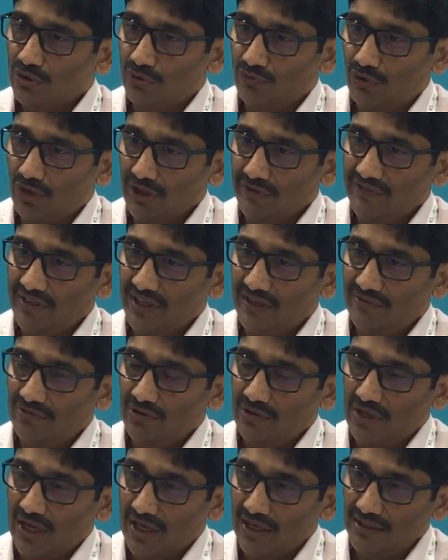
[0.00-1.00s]
So what we
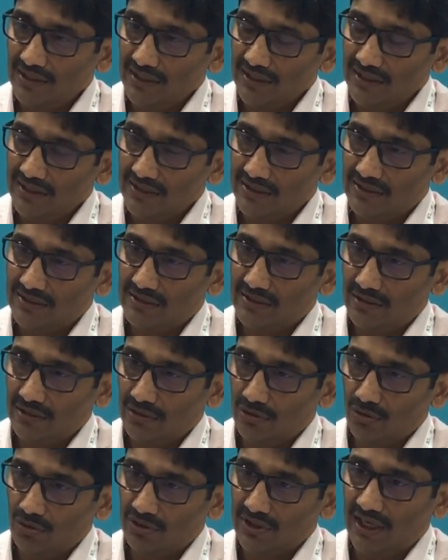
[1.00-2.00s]
have done is
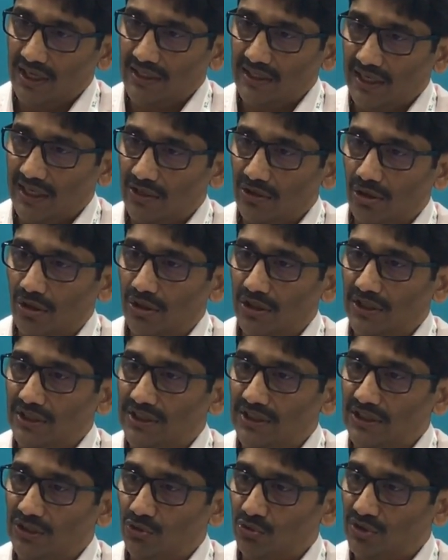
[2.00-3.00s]
looked at
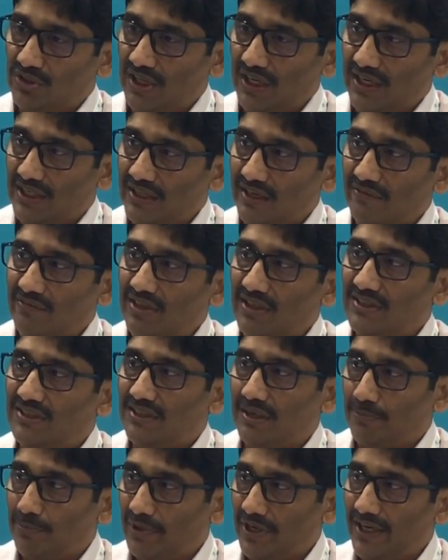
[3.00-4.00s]
technology to selectively
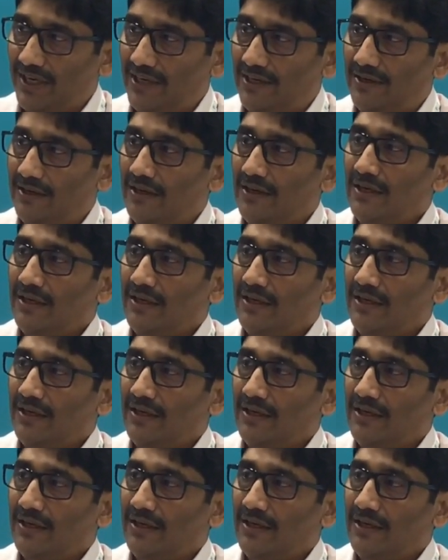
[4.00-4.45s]
separate